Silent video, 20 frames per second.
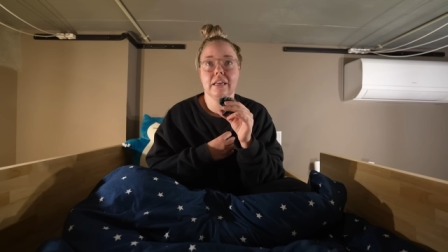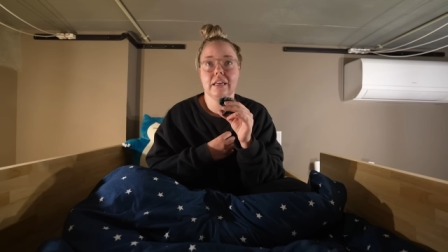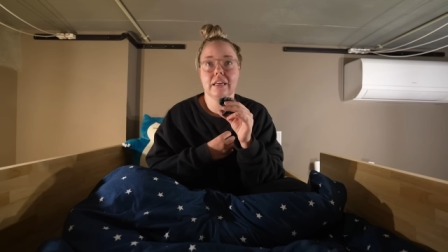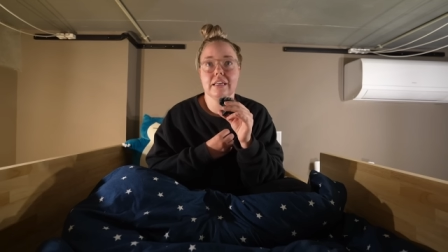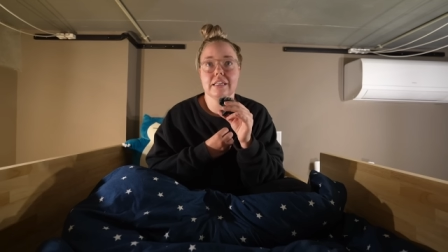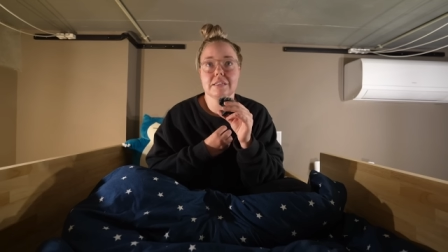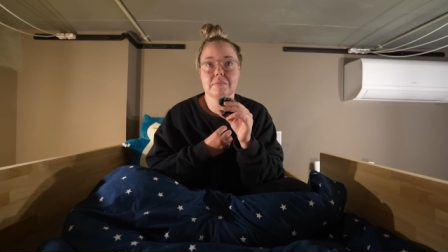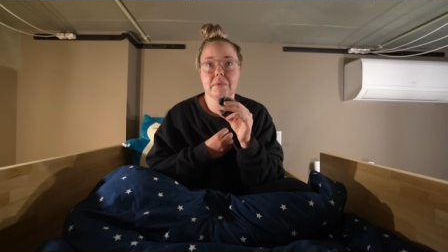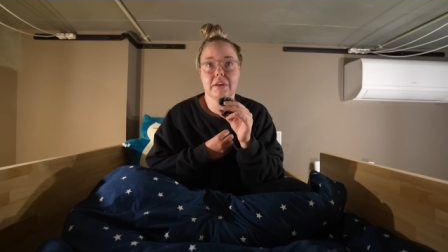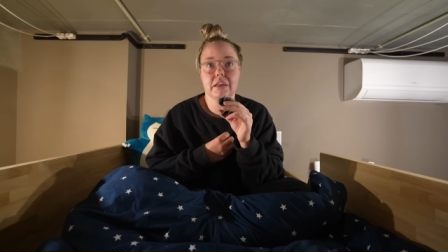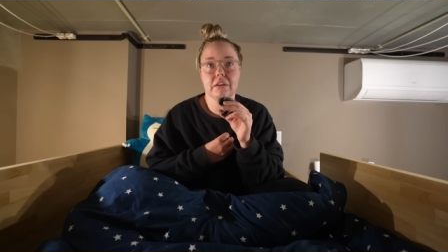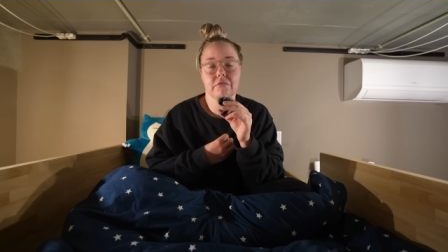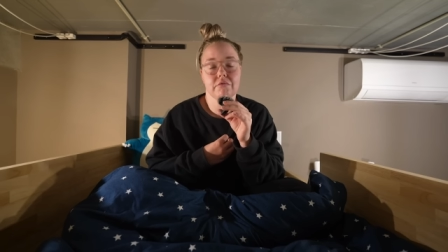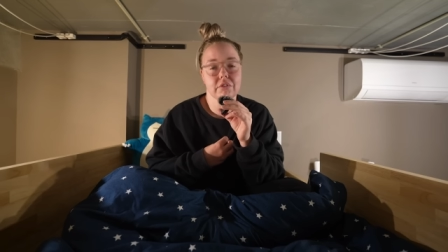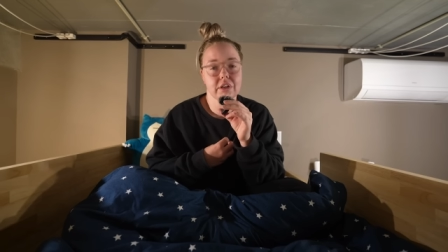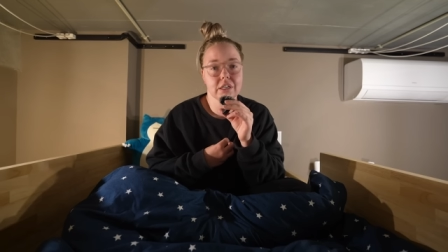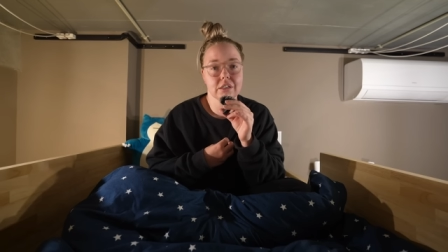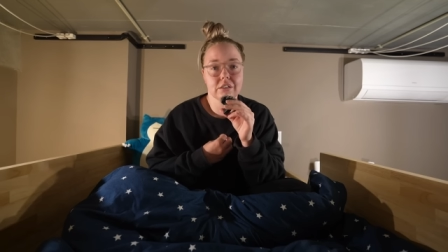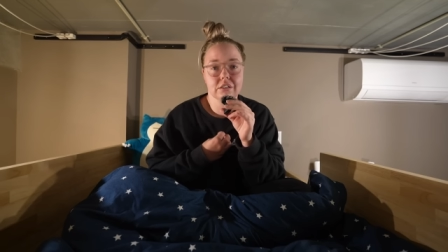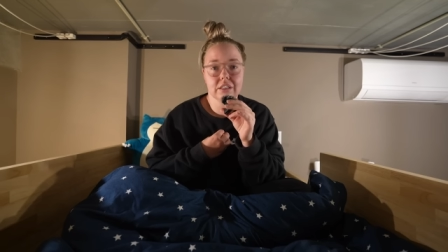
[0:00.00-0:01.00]
is being
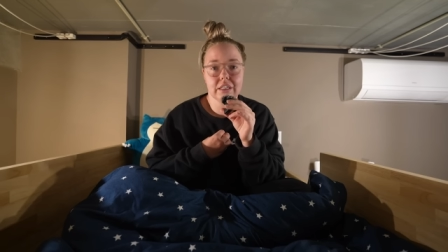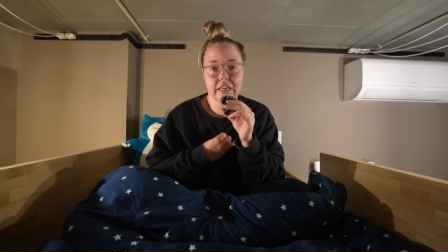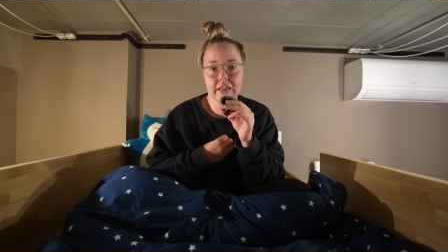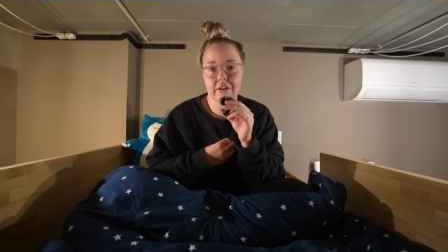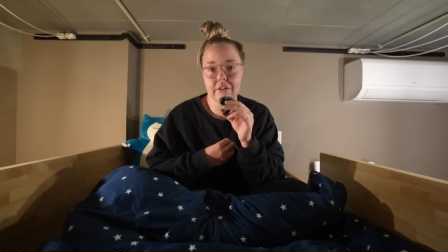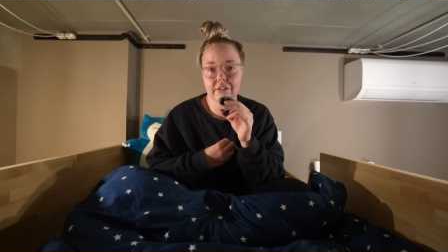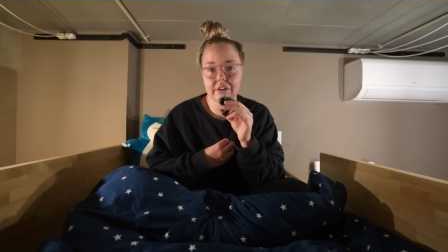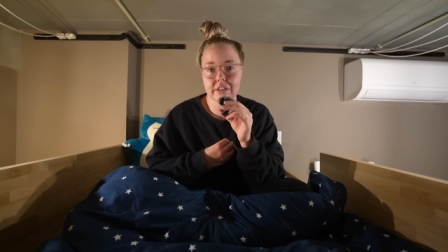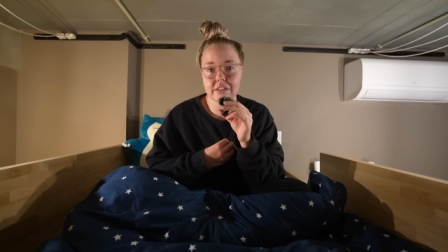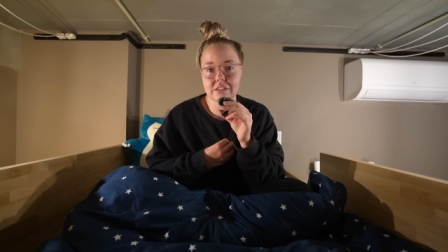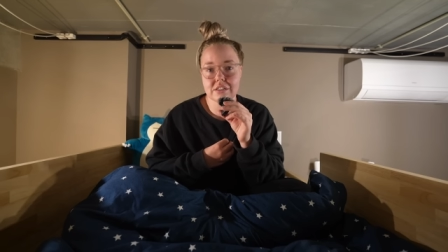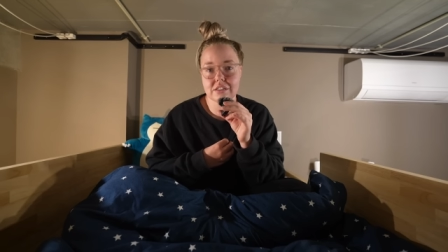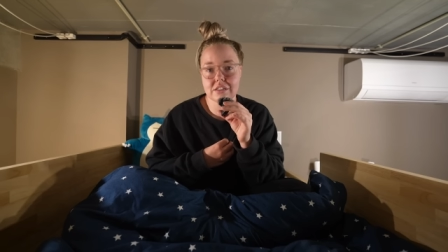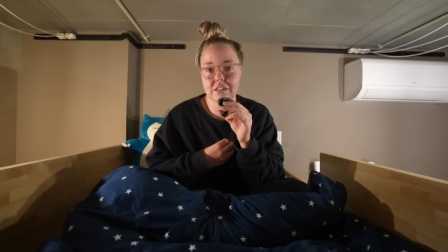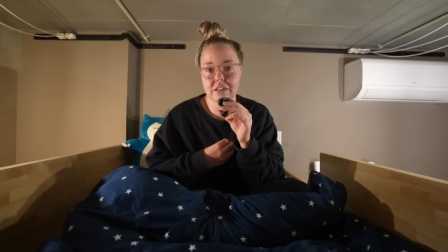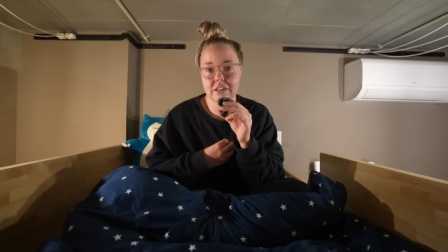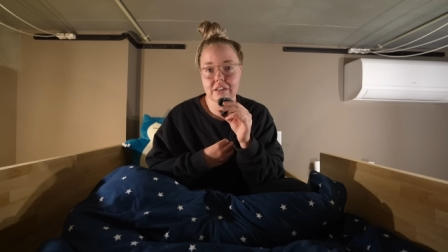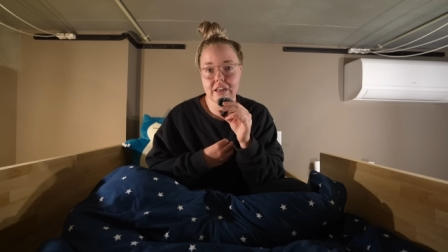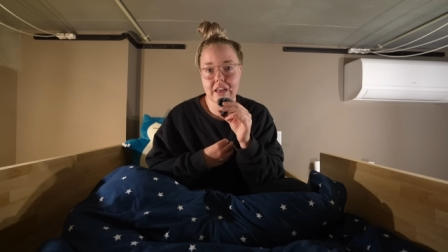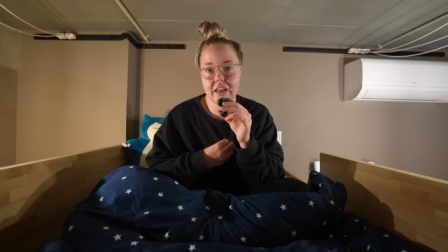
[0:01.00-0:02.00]
real and
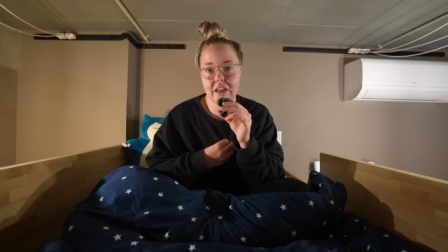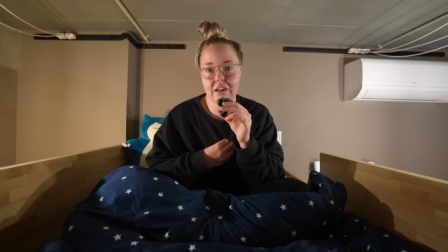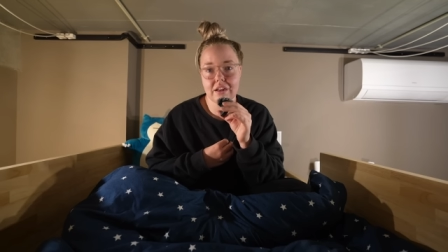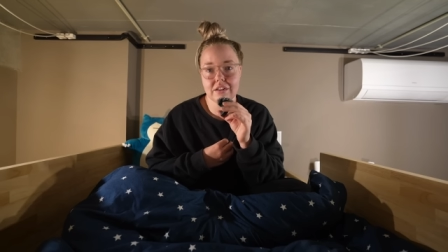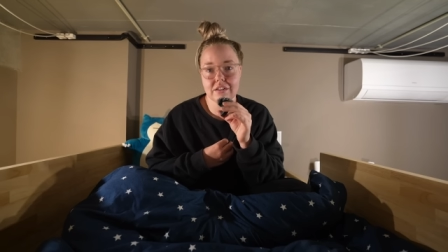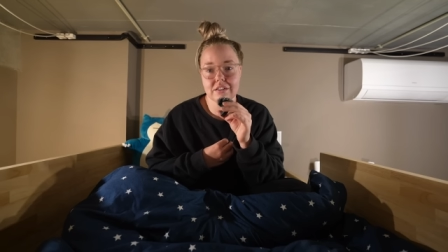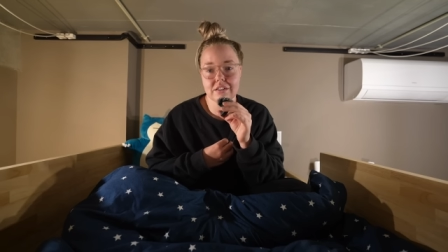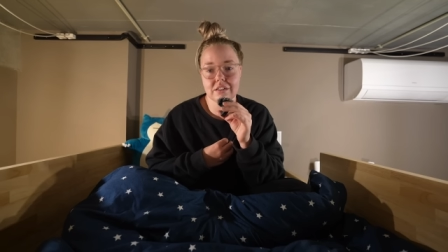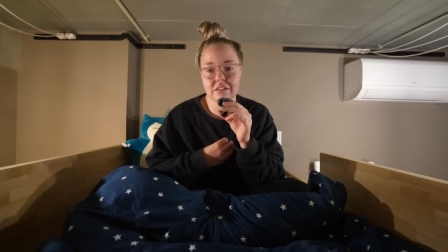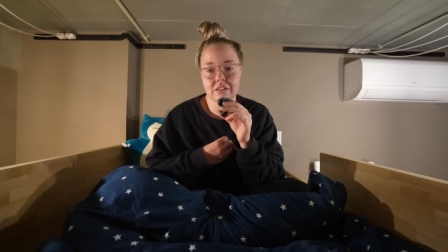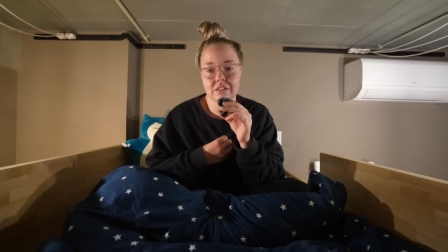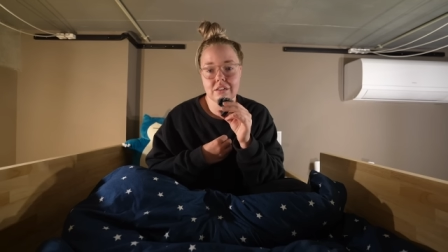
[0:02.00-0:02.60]
honest, and